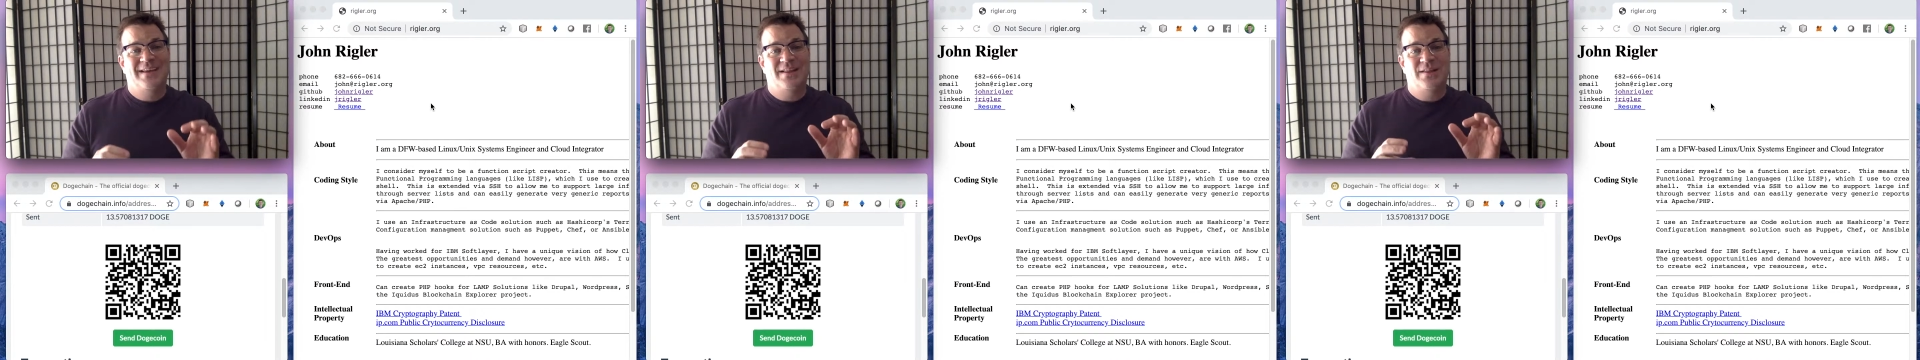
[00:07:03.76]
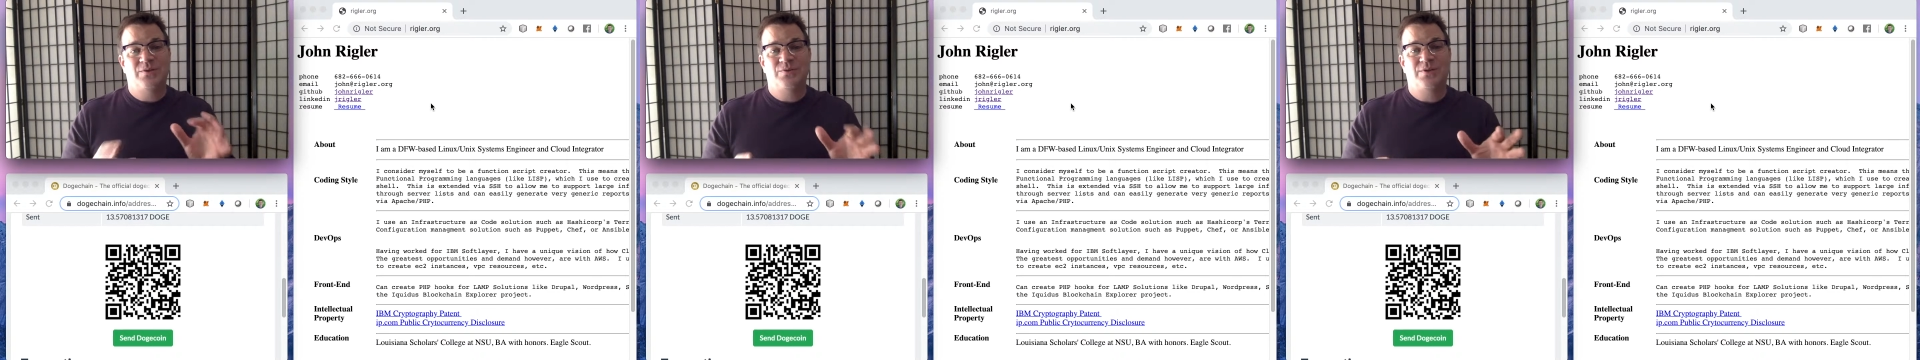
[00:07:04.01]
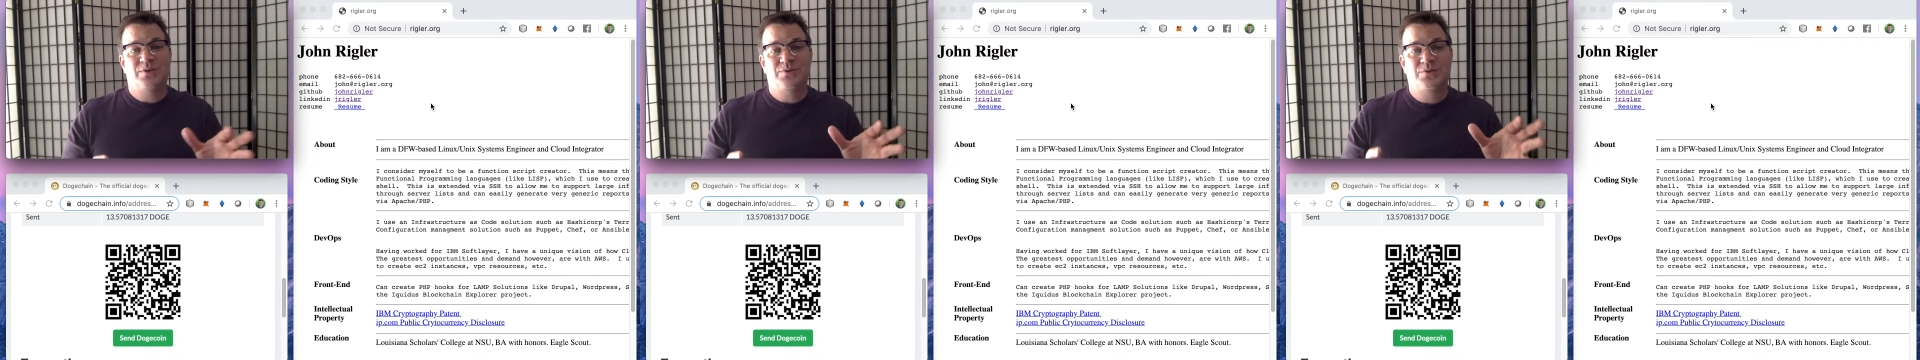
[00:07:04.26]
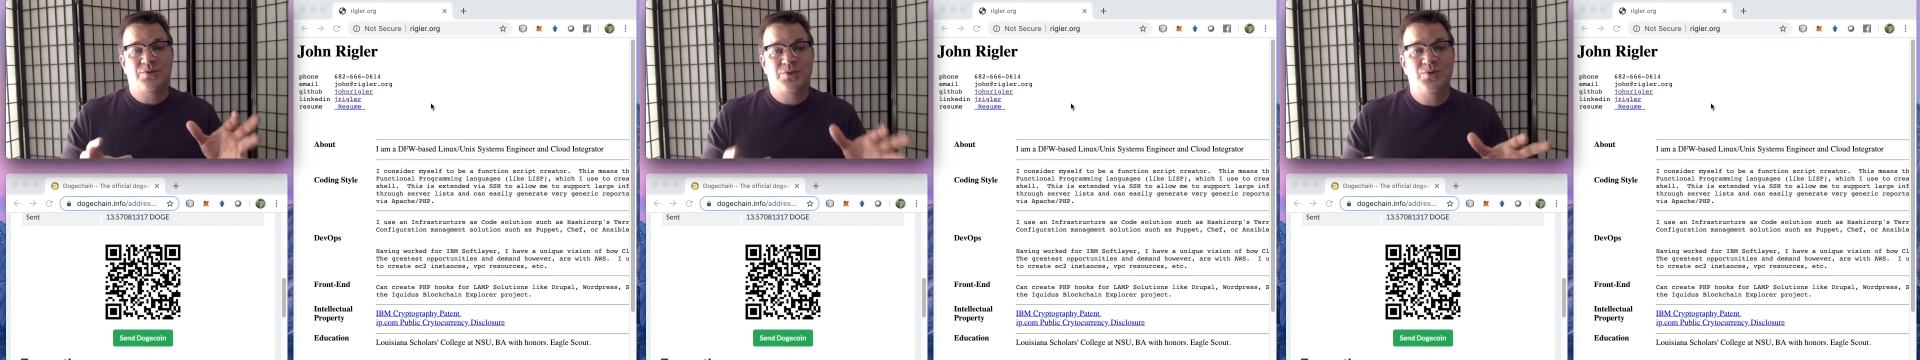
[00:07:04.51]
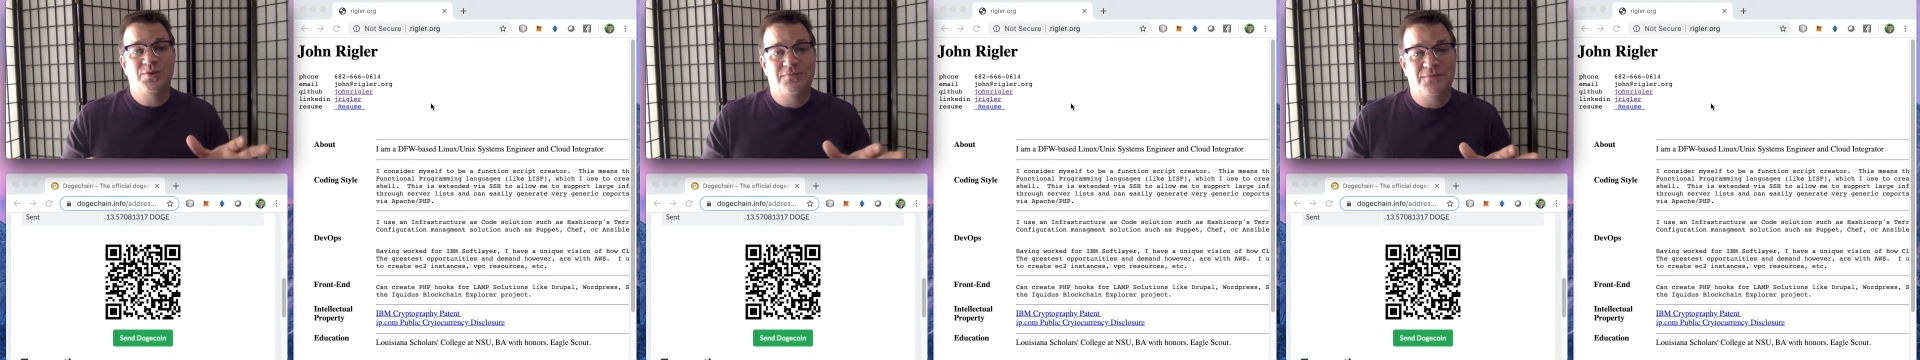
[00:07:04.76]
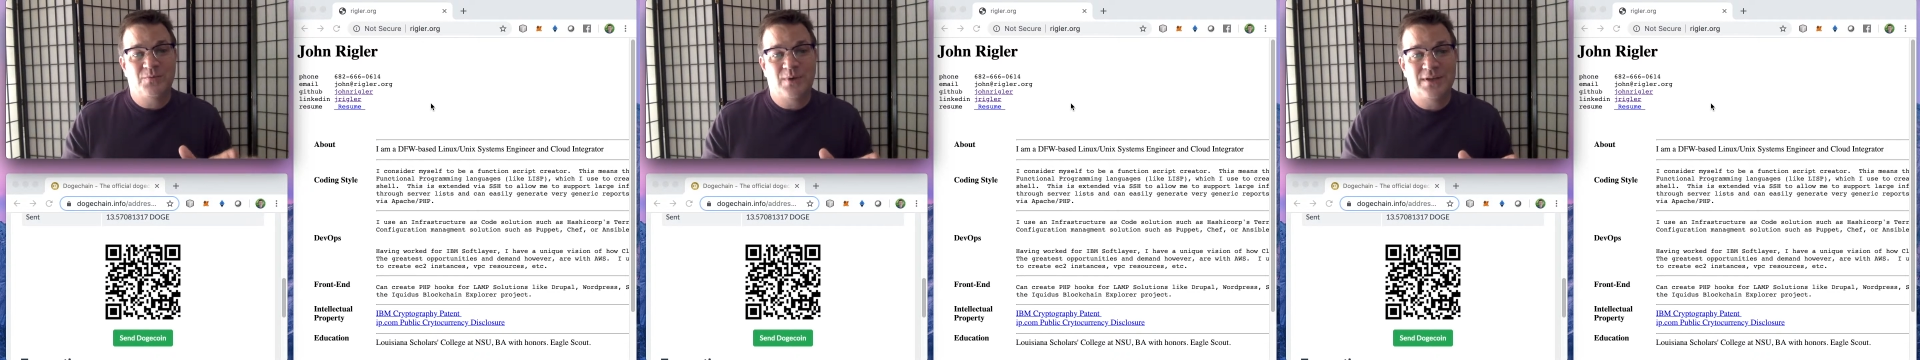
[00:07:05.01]
those are two
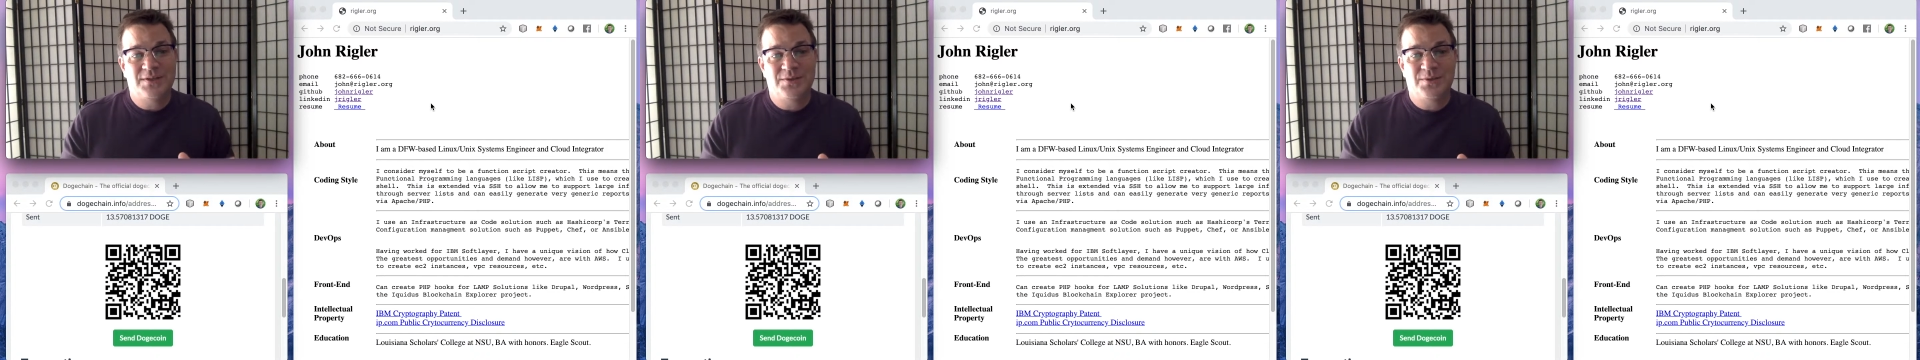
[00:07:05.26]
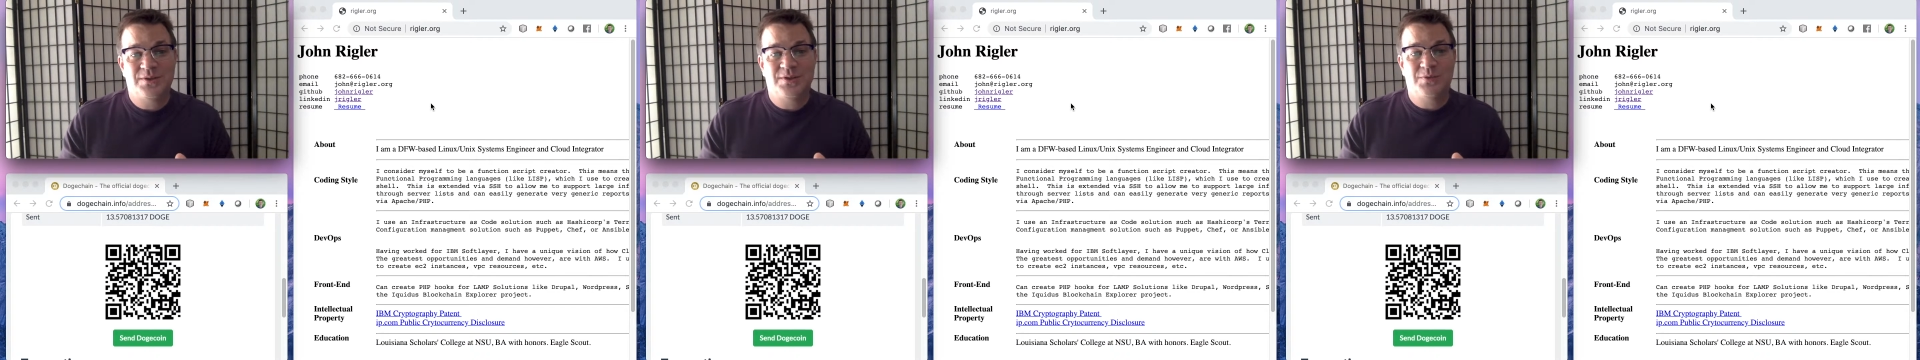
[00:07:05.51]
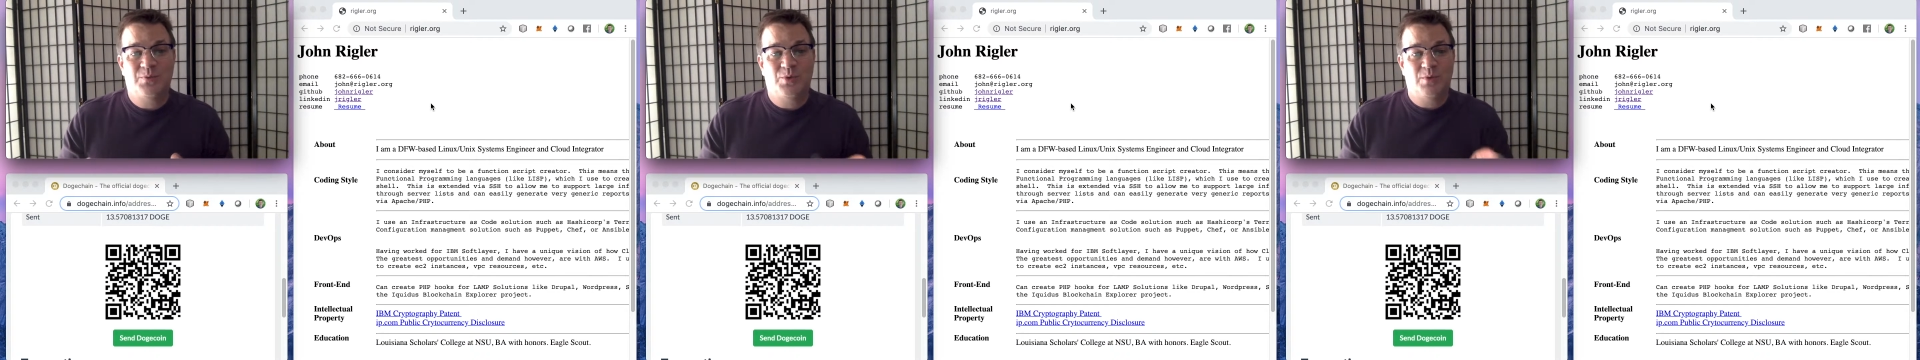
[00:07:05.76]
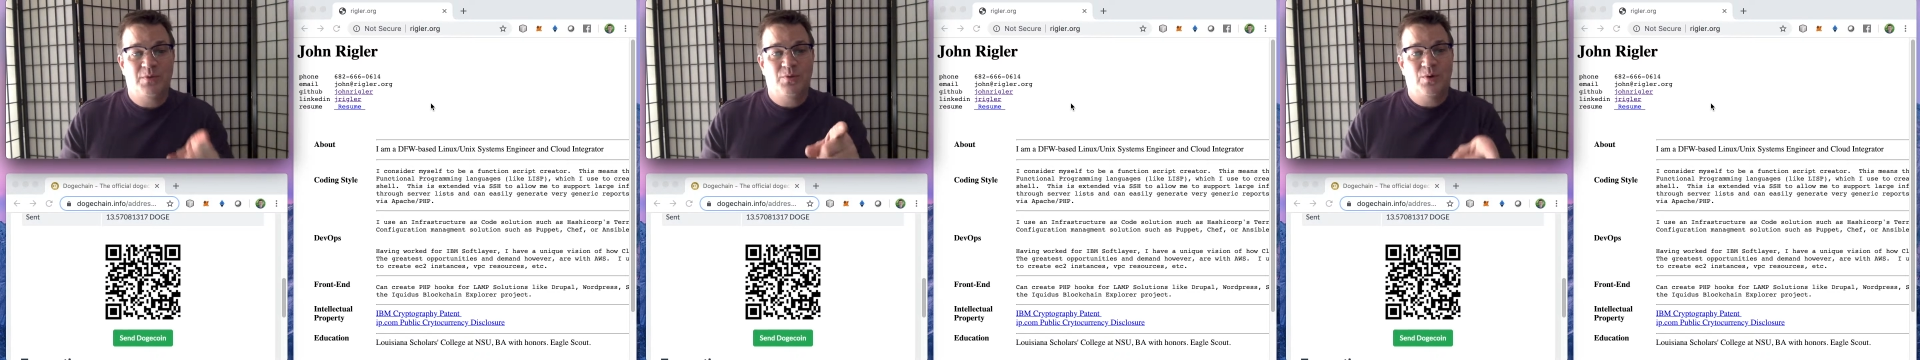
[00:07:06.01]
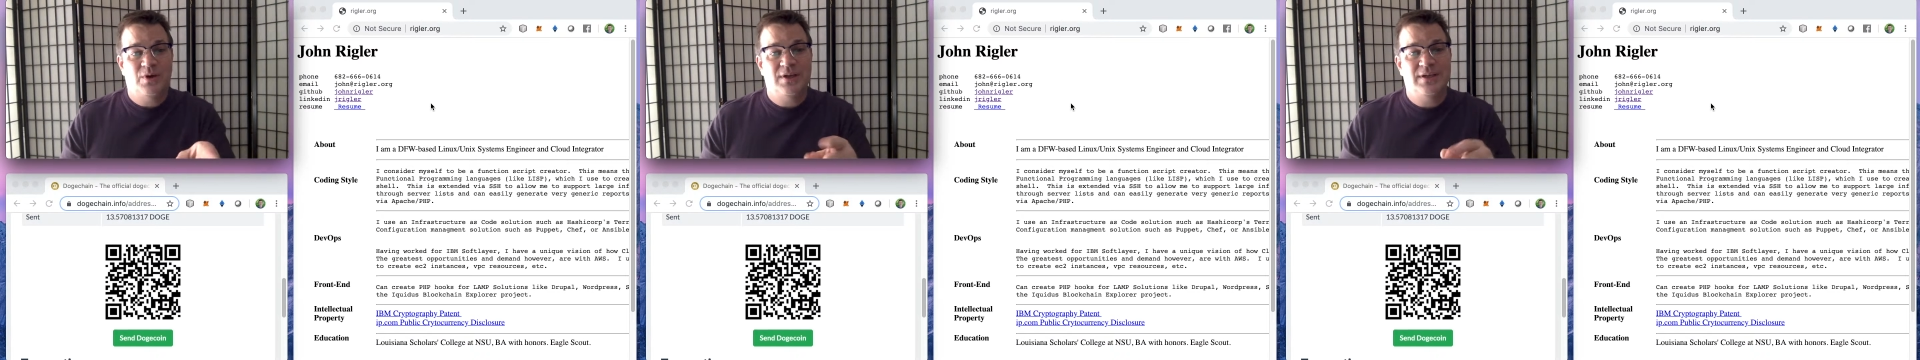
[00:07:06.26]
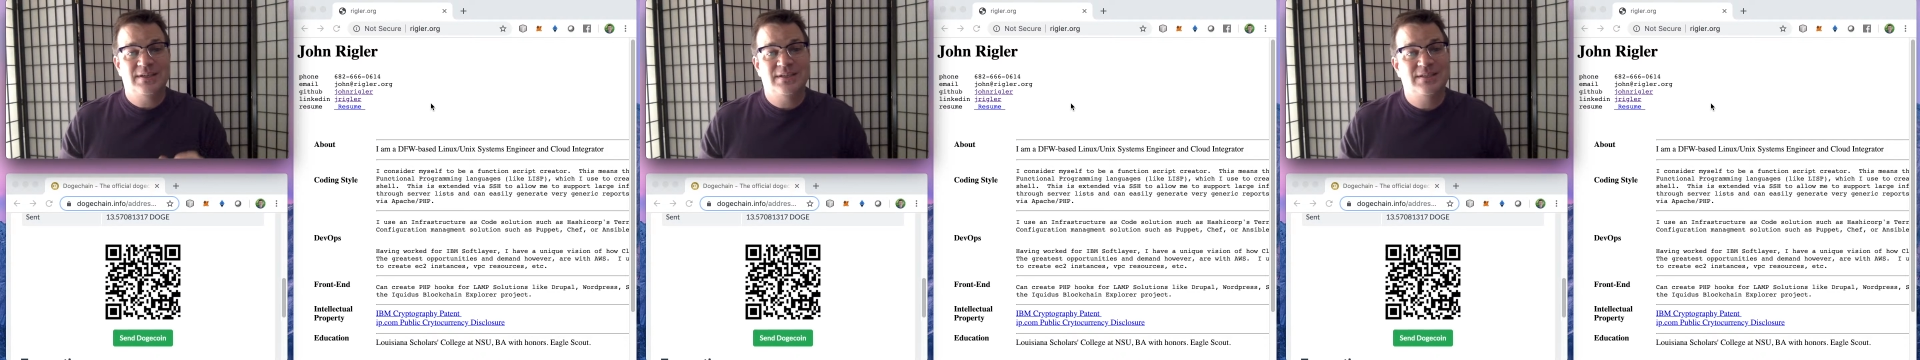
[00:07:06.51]
different ways you can support me. One
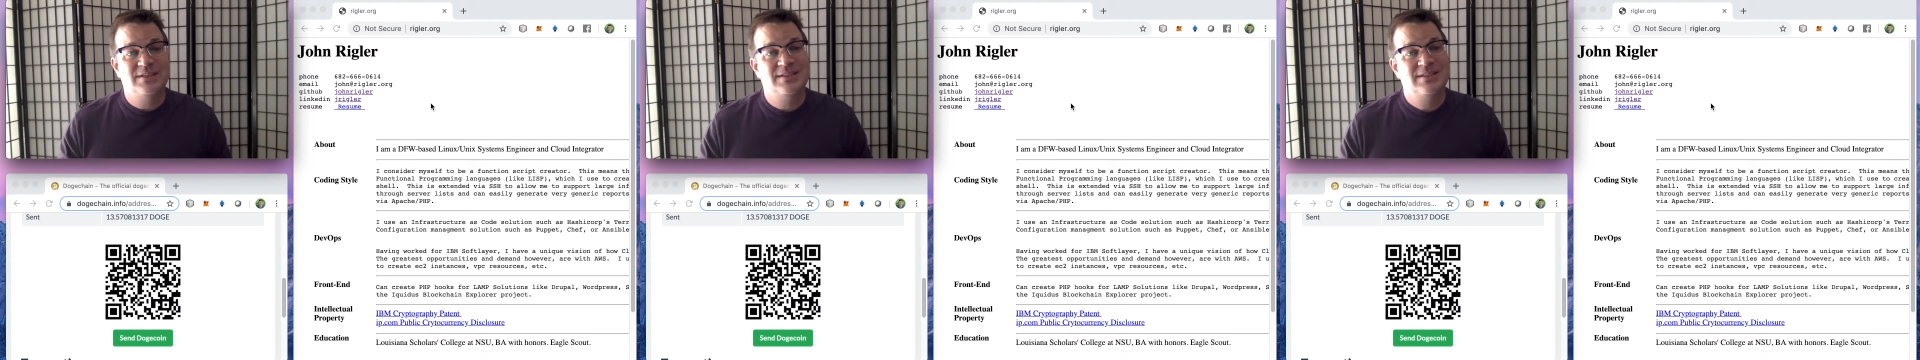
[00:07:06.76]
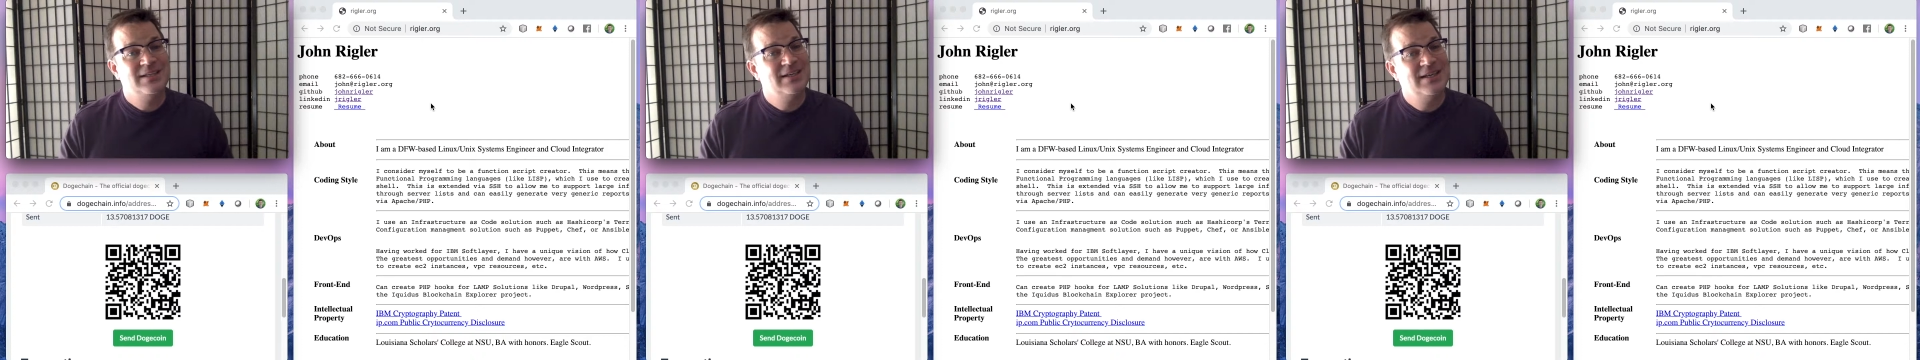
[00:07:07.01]
is,